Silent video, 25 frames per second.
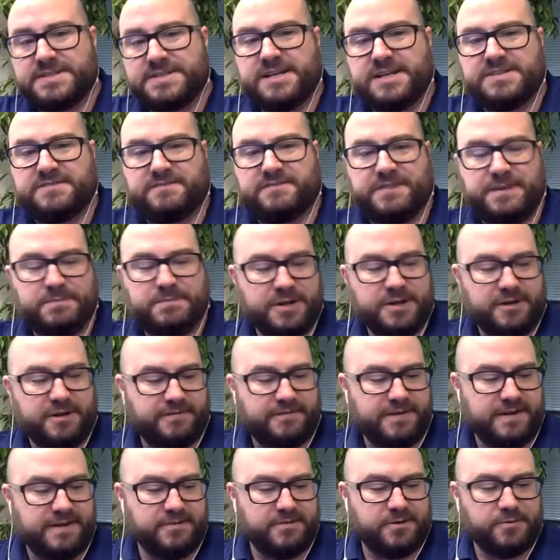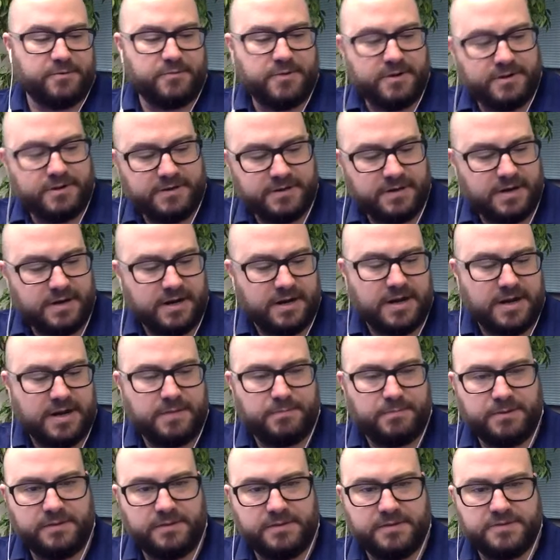as a female founder. What are a
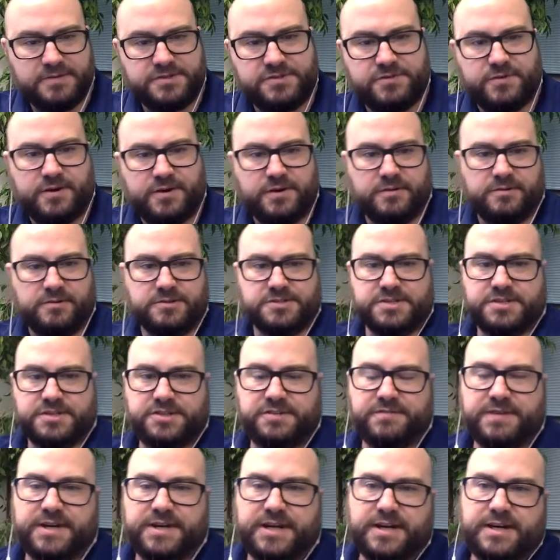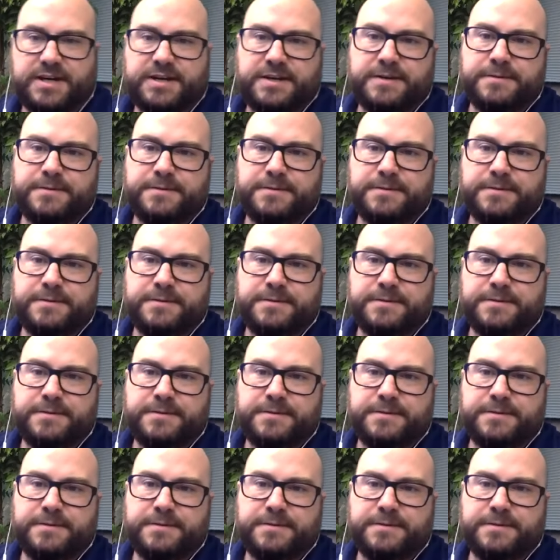couple of the struggles that you've had?